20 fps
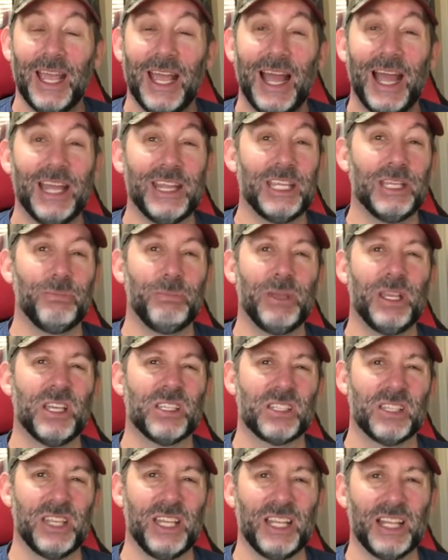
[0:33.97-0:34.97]
I think because
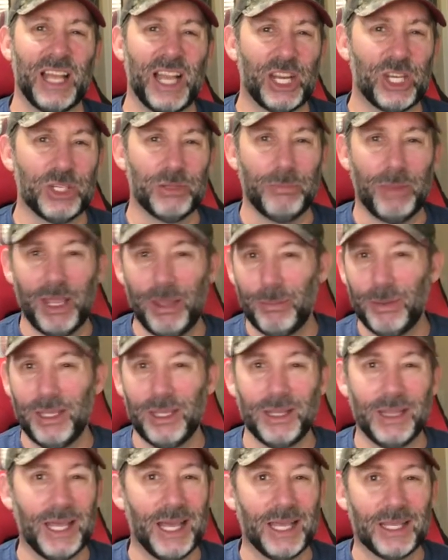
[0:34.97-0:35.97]
of the election
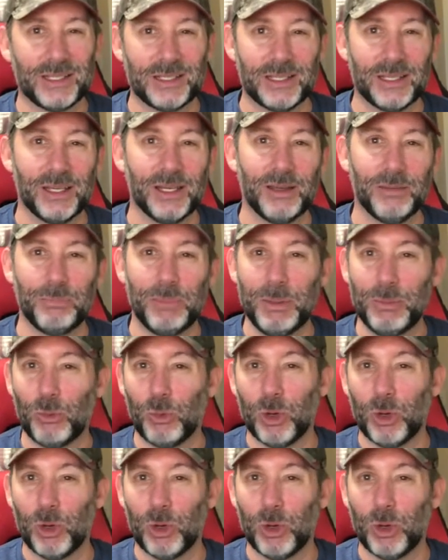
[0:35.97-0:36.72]
maybe that people